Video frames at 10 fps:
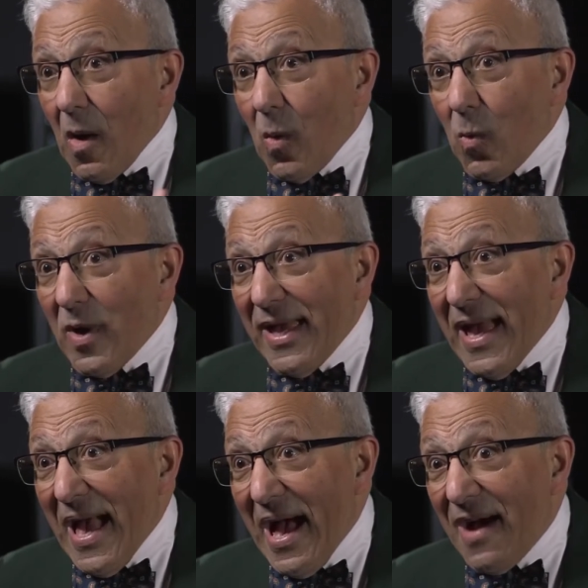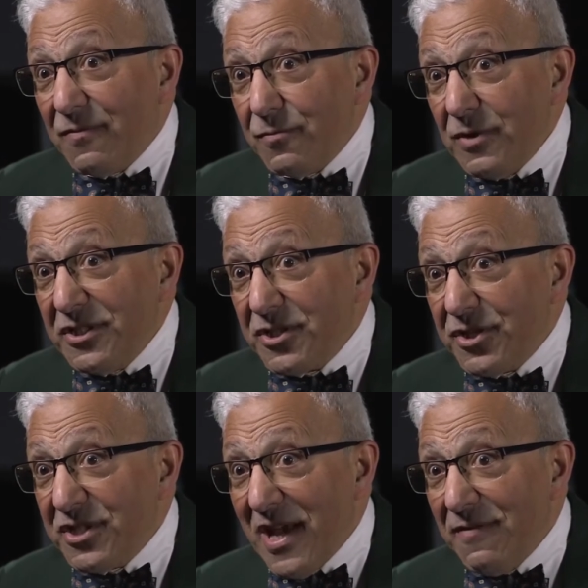We have
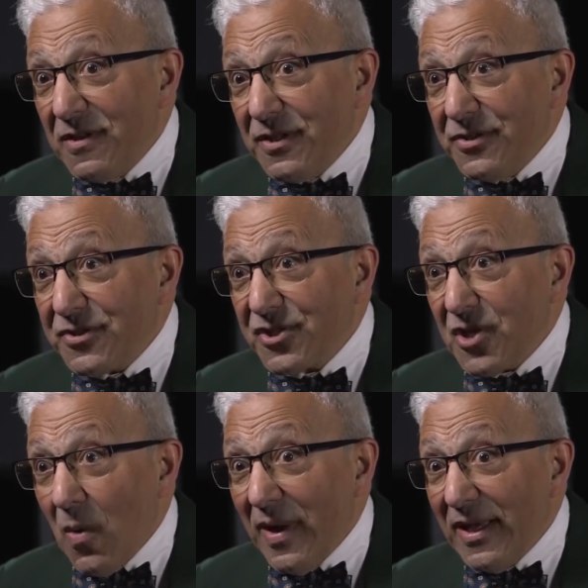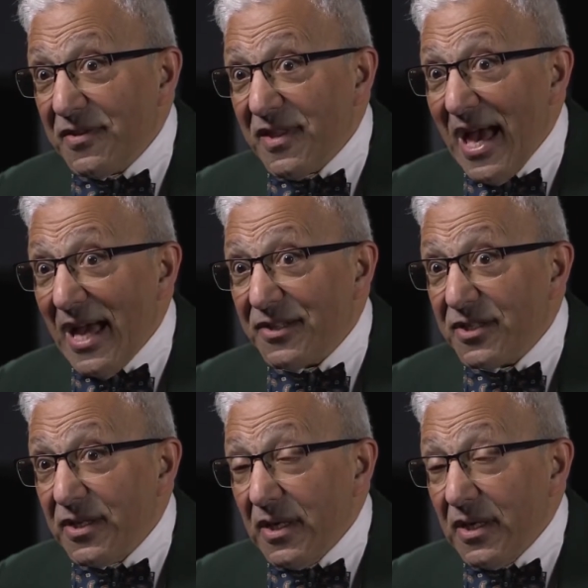research evidence showing that